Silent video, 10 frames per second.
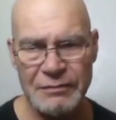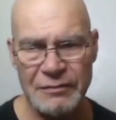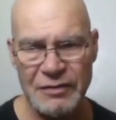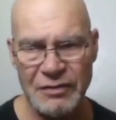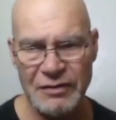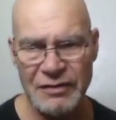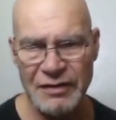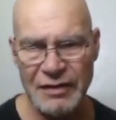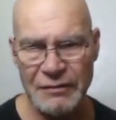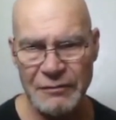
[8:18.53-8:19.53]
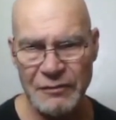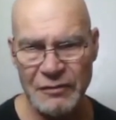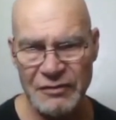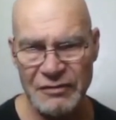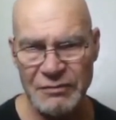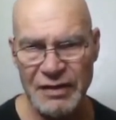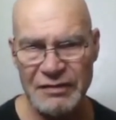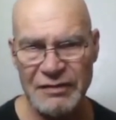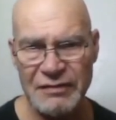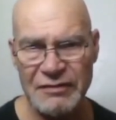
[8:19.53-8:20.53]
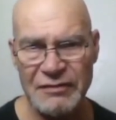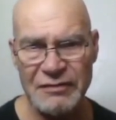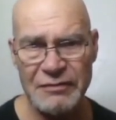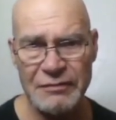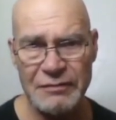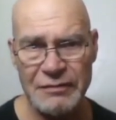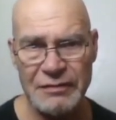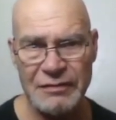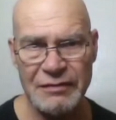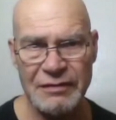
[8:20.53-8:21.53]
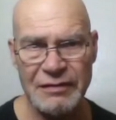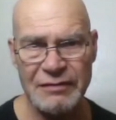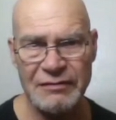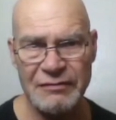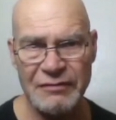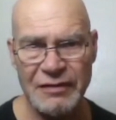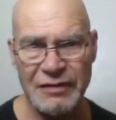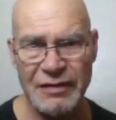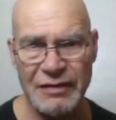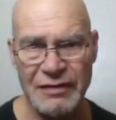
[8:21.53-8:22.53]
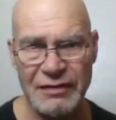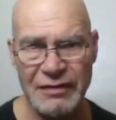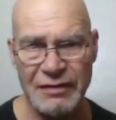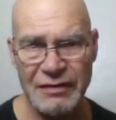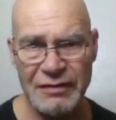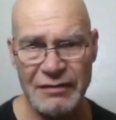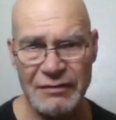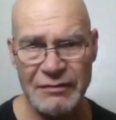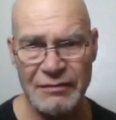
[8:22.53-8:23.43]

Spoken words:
darker than I would expect it to. Let's try that again.